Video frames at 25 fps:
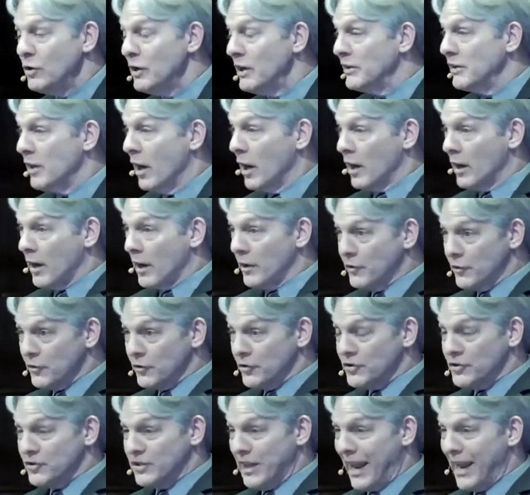you need to
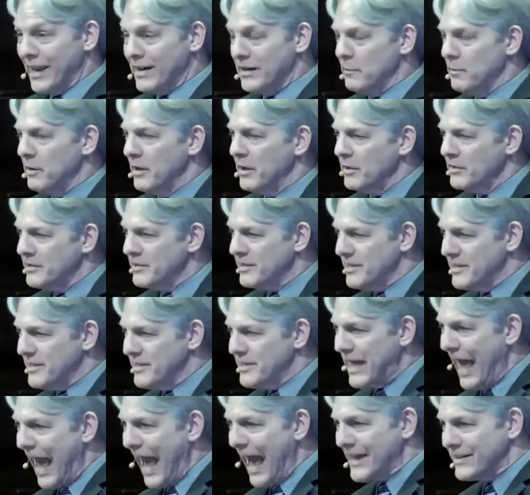understand it because
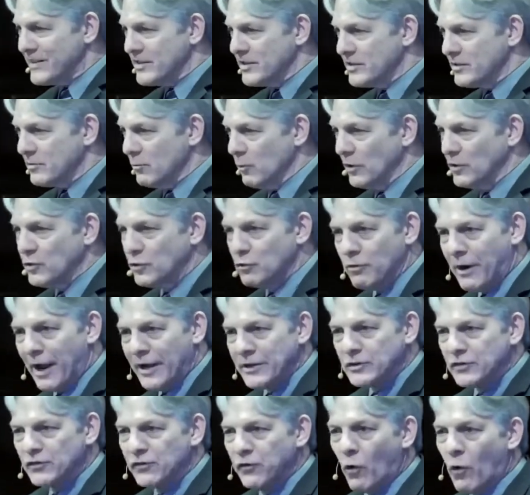that's what
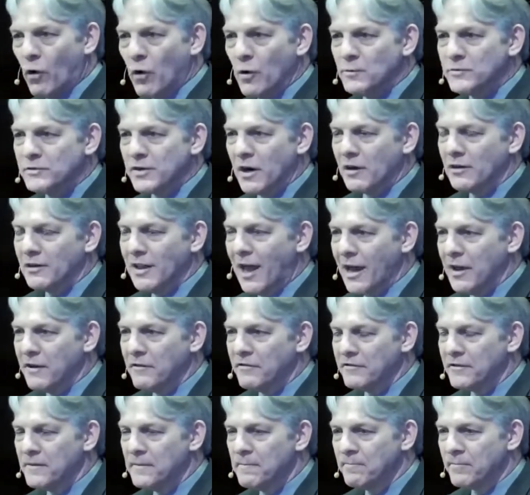transforms our
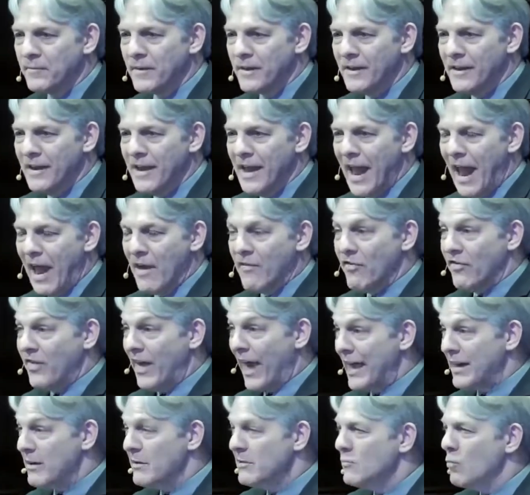life.
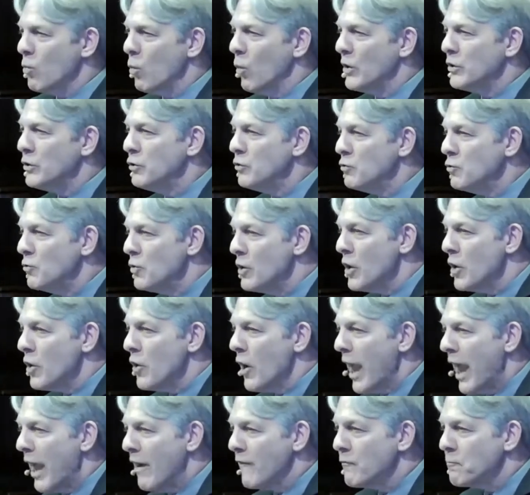And then when you
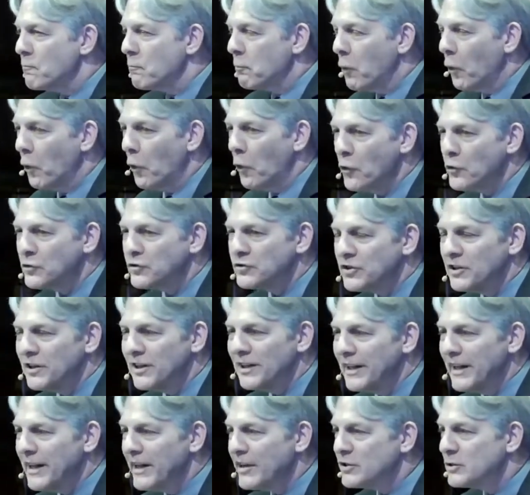have
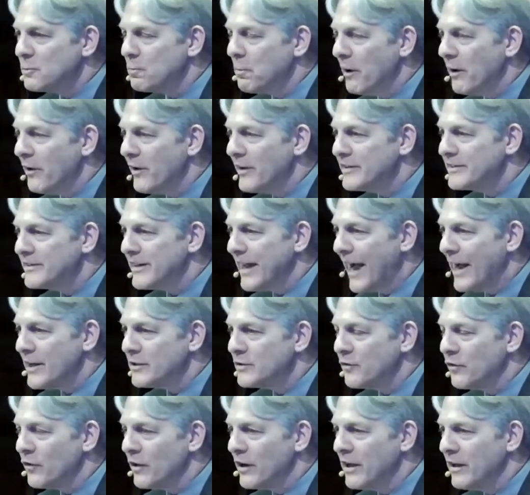personally experienced
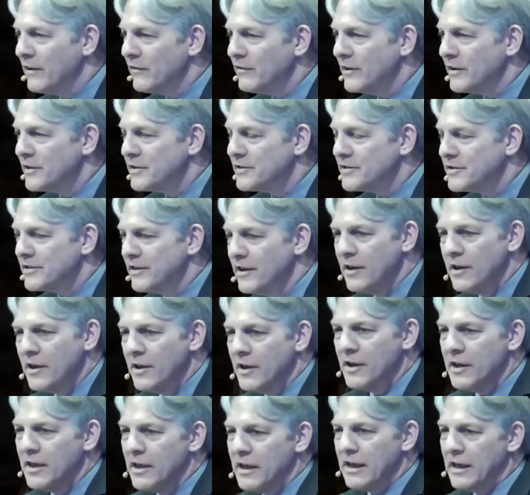God's forgiveness,
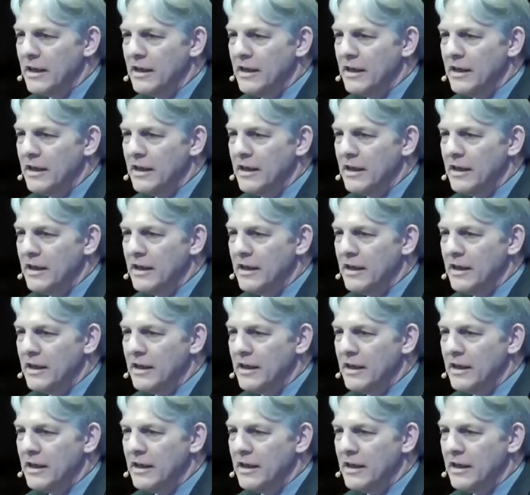